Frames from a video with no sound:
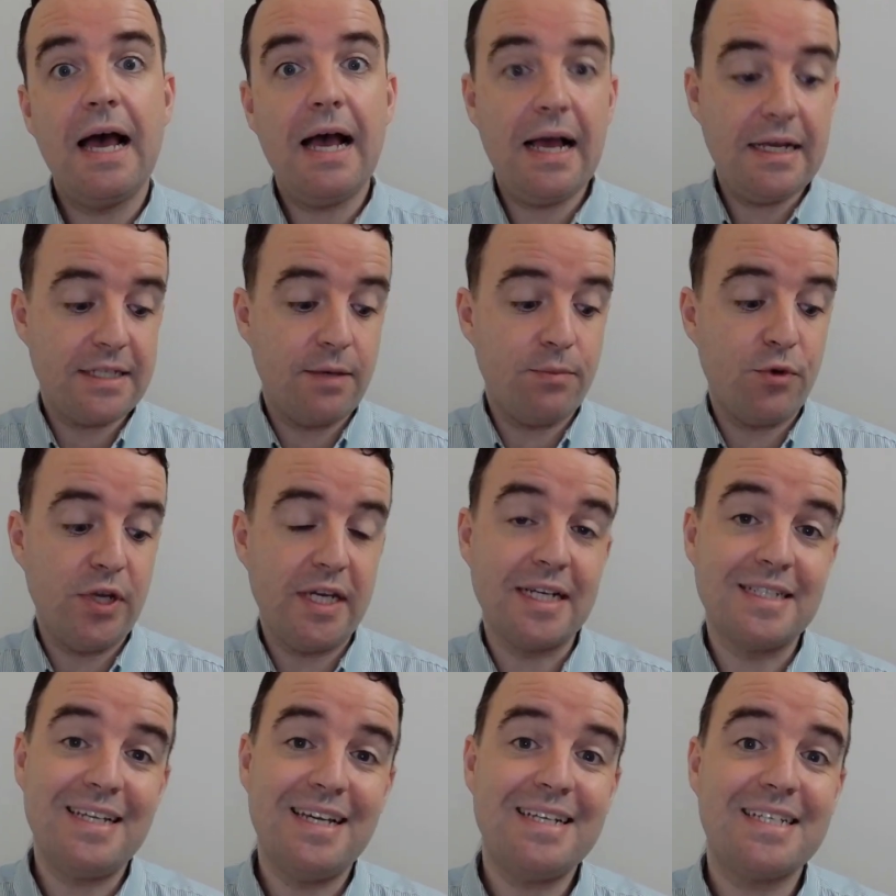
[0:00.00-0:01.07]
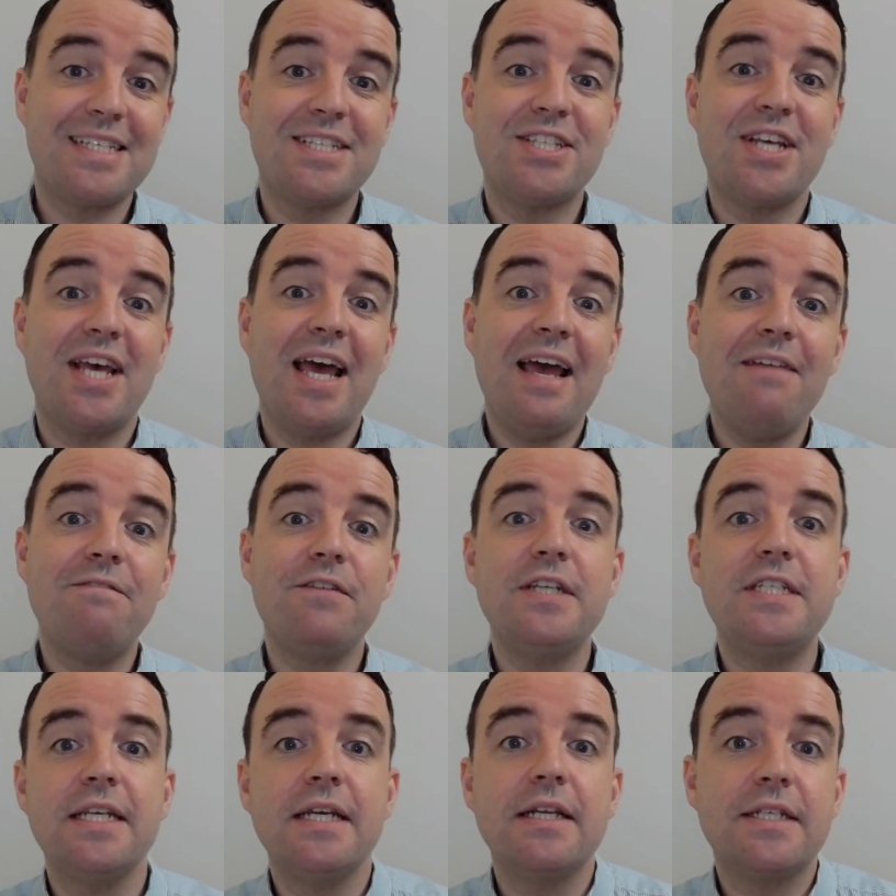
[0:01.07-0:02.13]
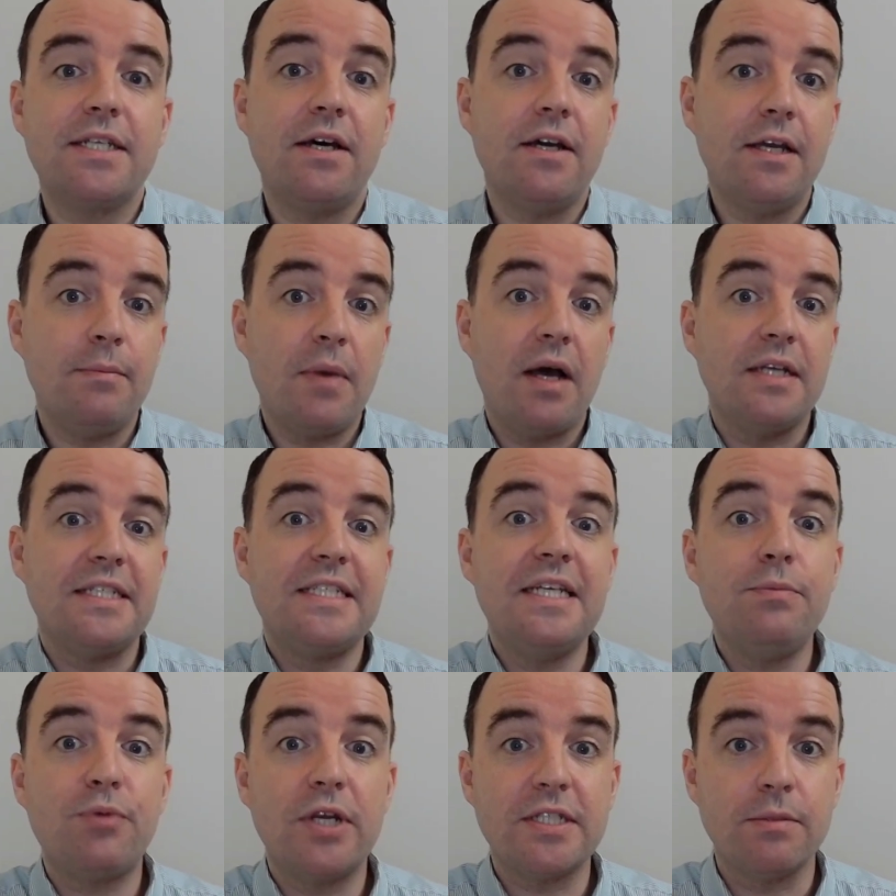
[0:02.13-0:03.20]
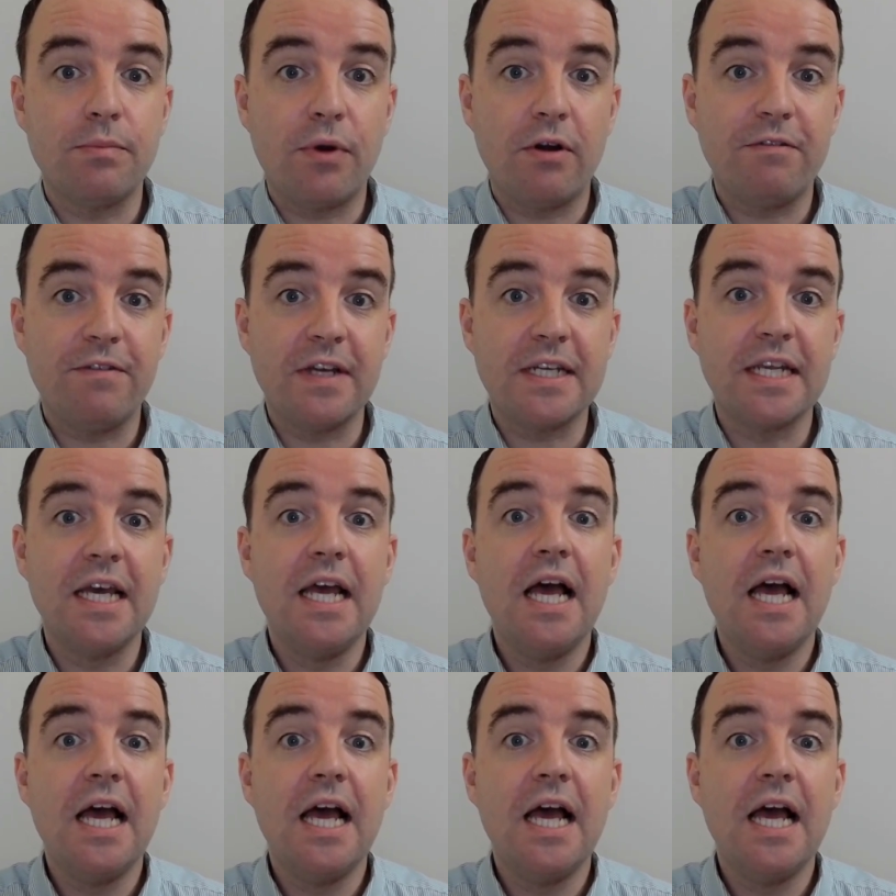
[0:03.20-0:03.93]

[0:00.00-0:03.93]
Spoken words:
As I'm reading texts, every single time I see present perfect,